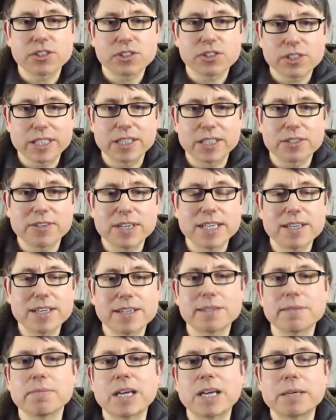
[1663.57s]
singer in
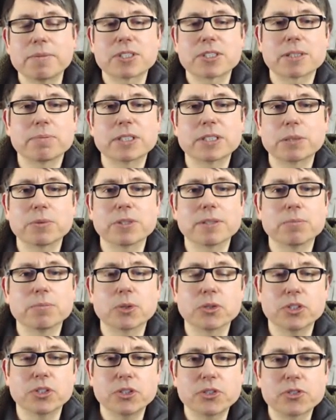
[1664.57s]
and maybe somebody with a
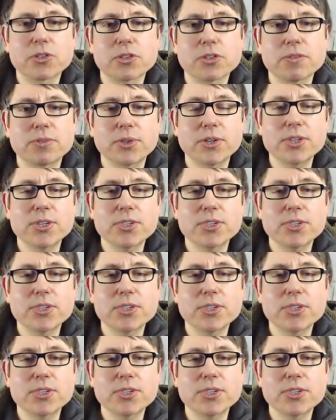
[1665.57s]
more neutral voice.